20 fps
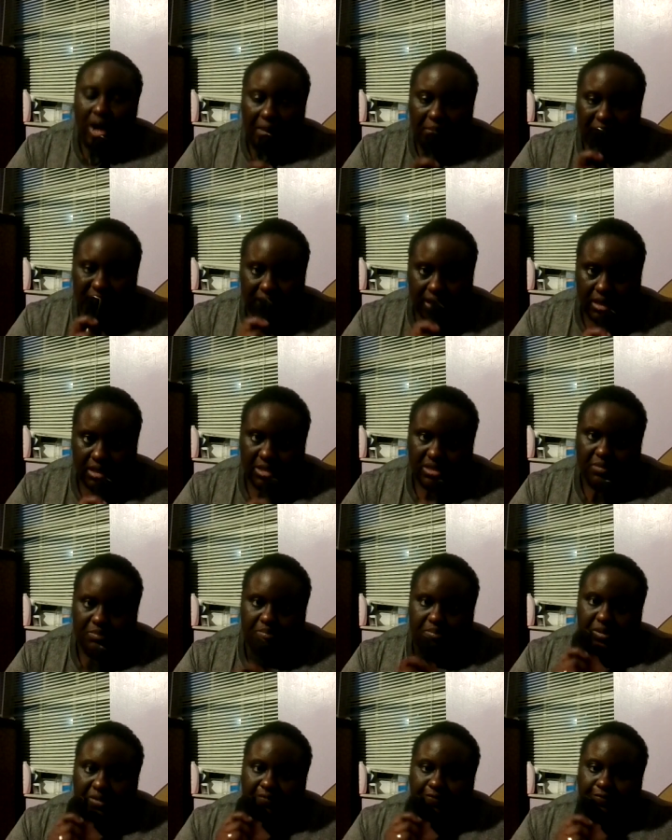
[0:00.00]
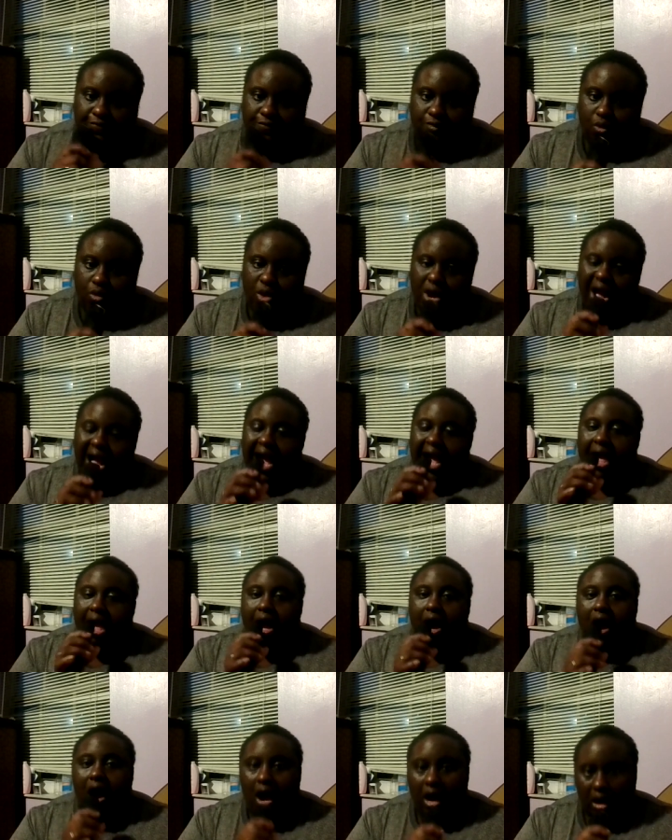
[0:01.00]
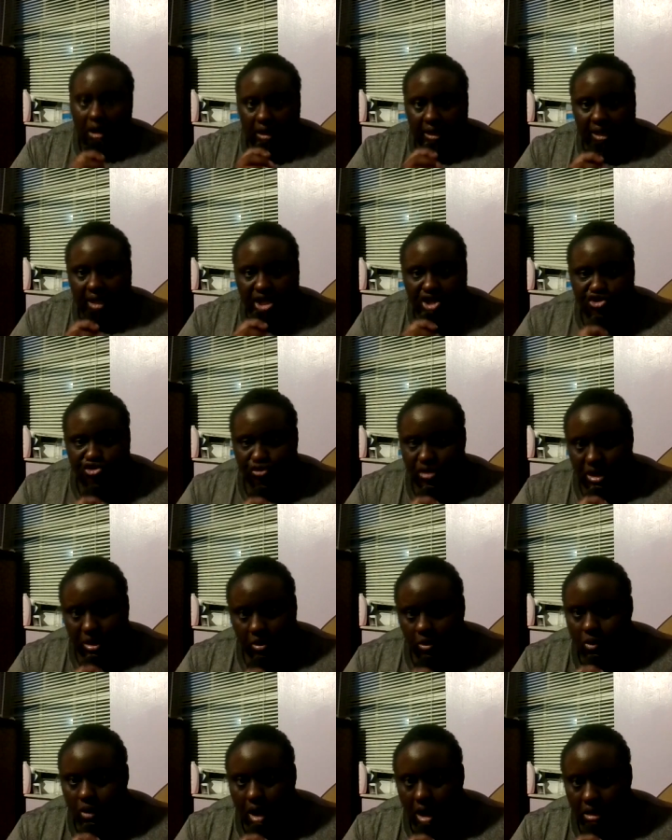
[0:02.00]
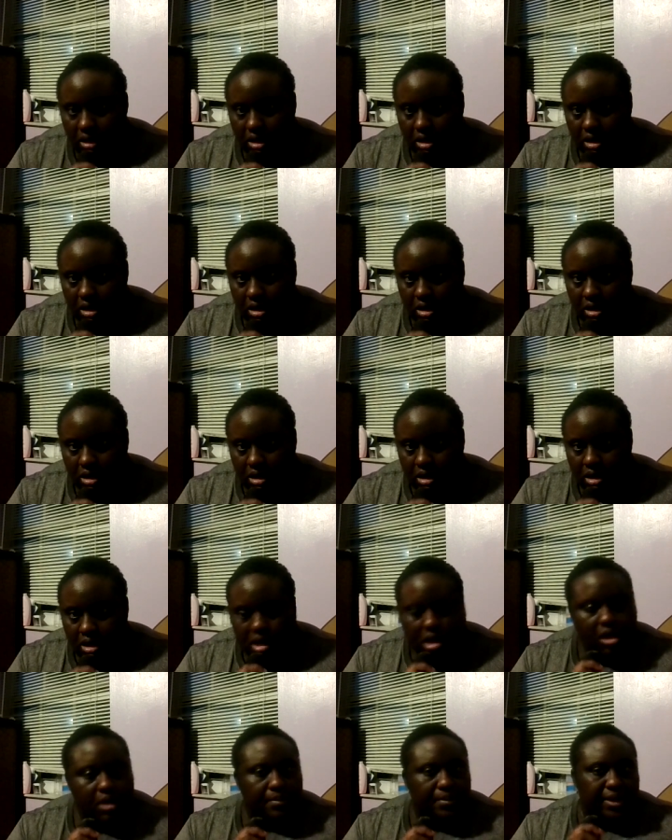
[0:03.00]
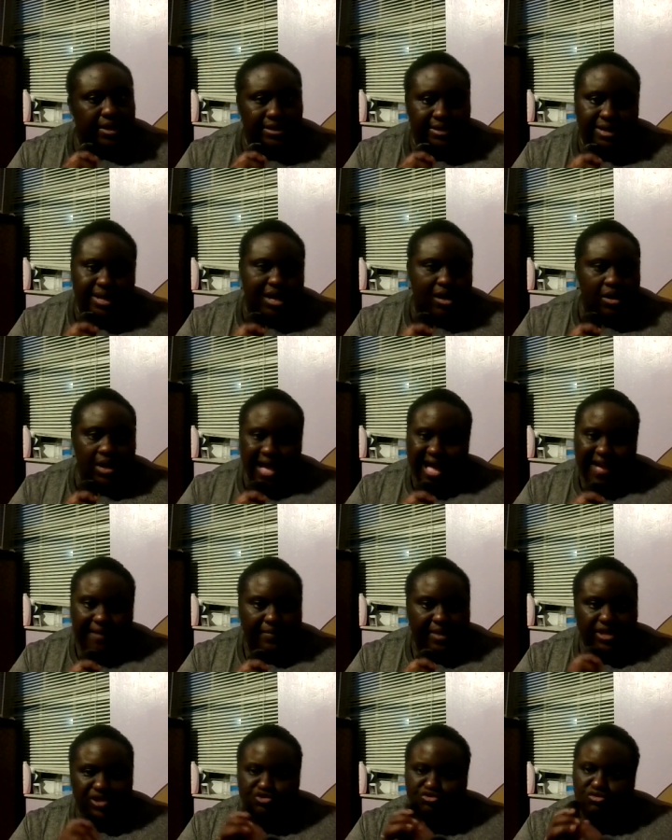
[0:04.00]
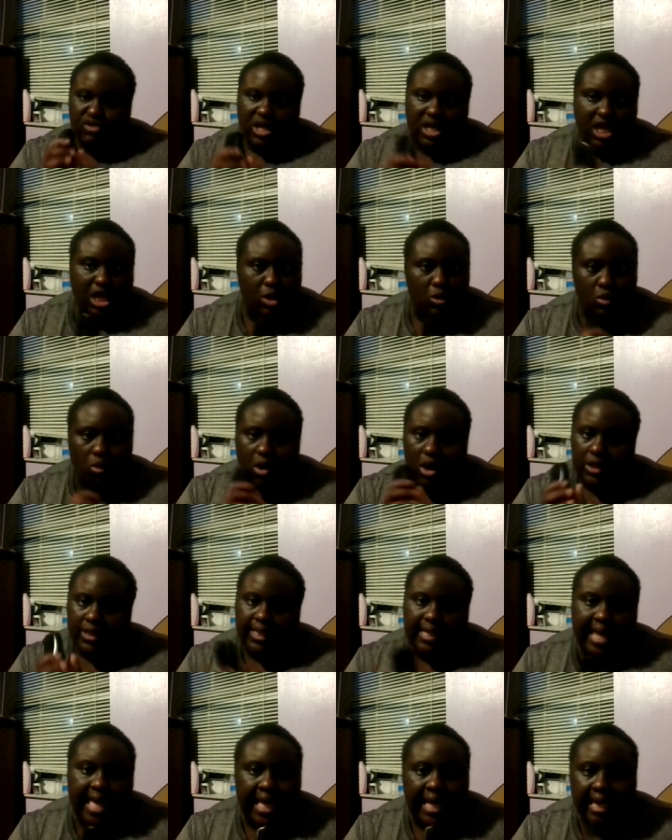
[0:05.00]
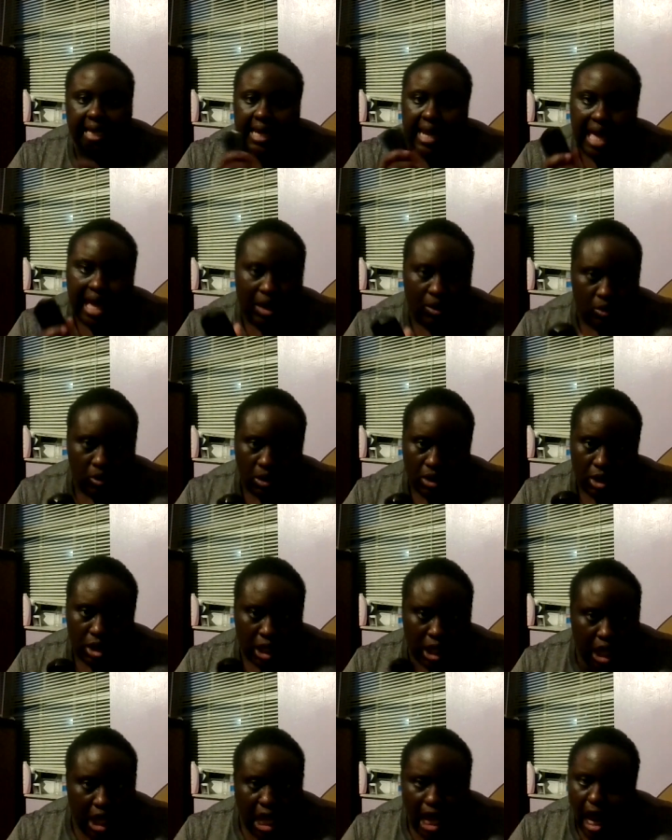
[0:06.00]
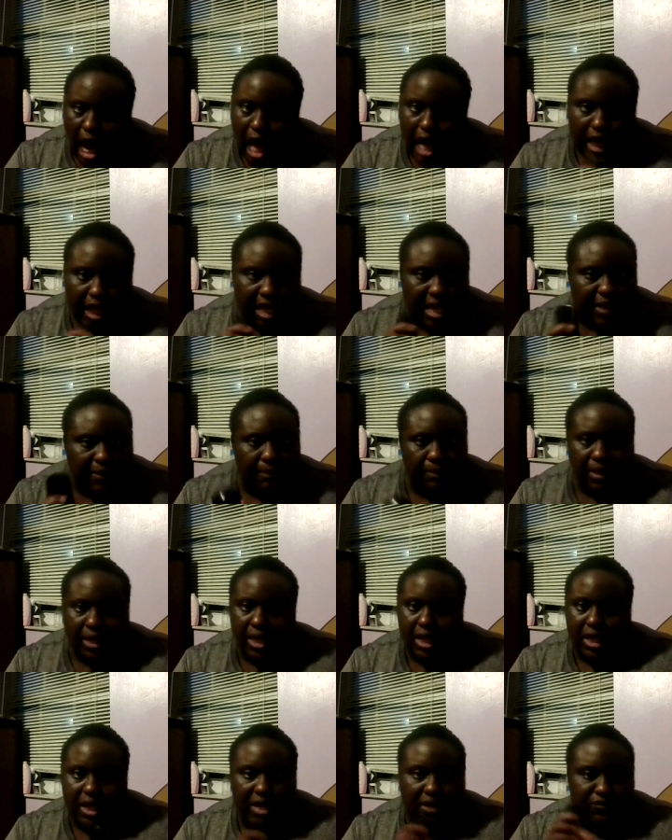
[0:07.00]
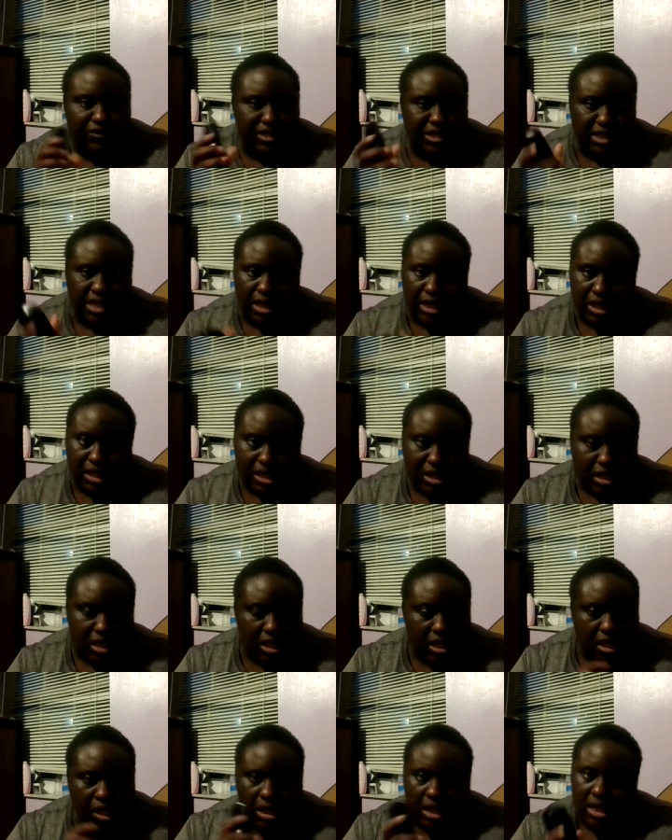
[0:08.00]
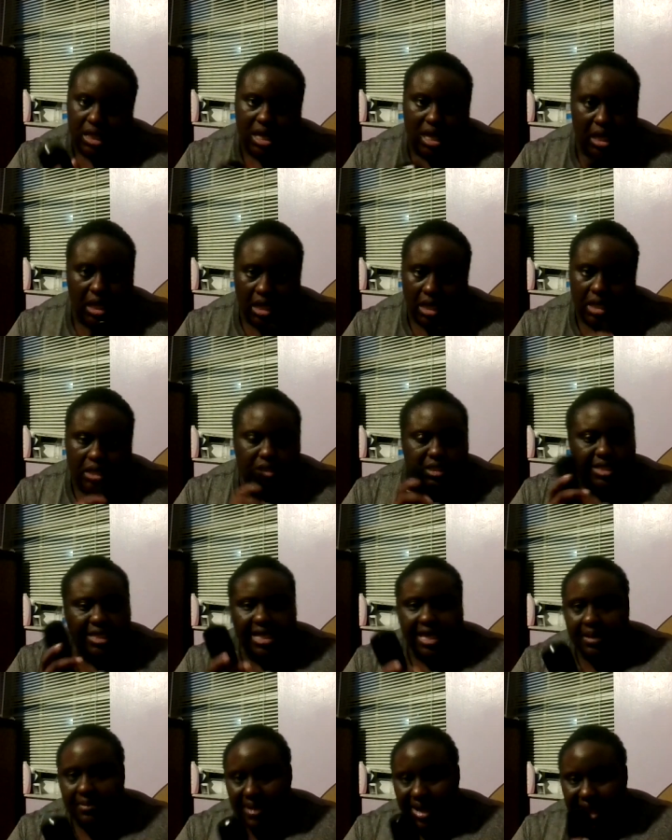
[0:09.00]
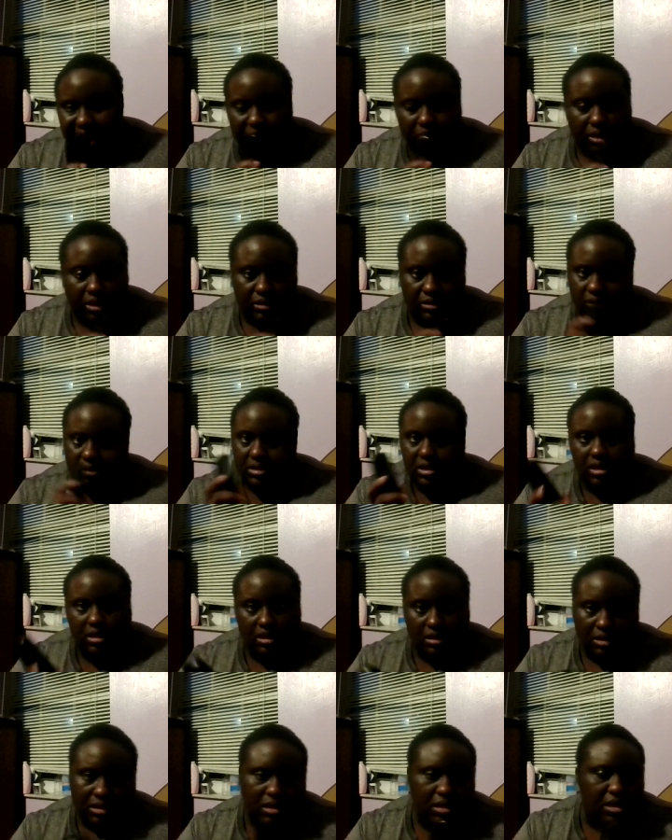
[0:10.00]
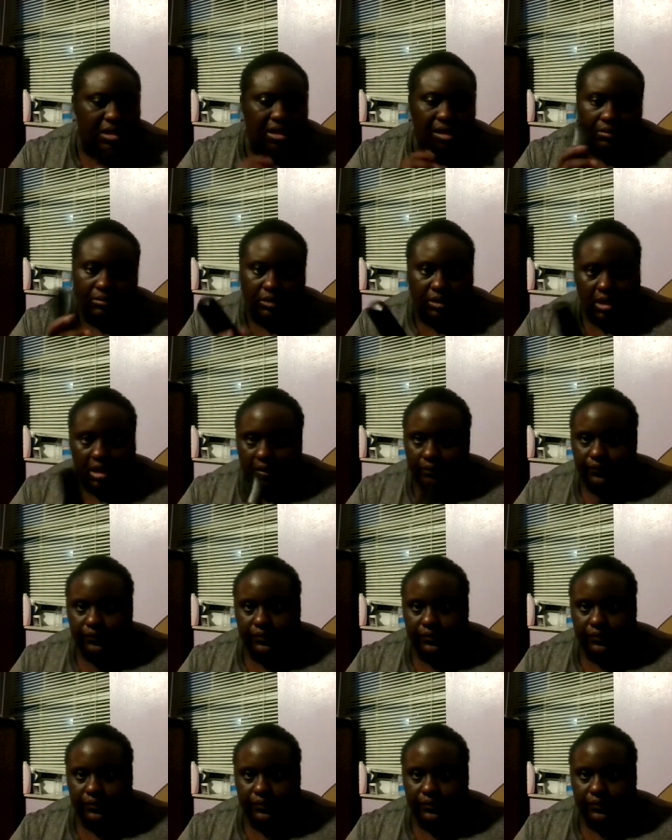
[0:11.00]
I'm going to tell you this. Before, I hardly drink water. But now I've been drinking water like clockwork. I keep peeing every second. Yeah, TMI, but still, um, yeah.